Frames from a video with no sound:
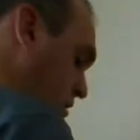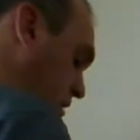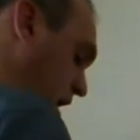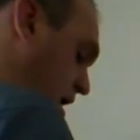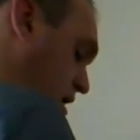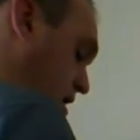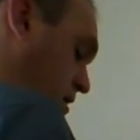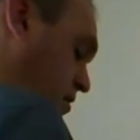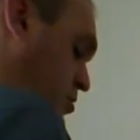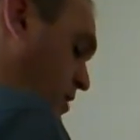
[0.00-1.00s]
Okay,
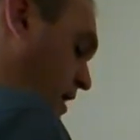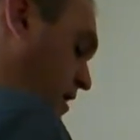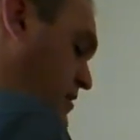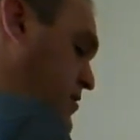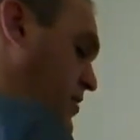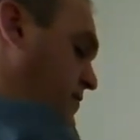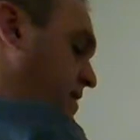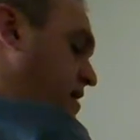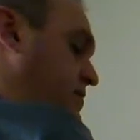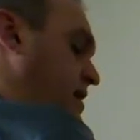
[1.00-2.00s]
the tree is
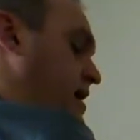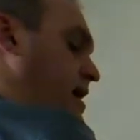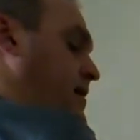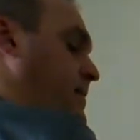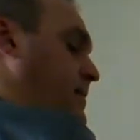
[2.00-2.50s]
25 feet high.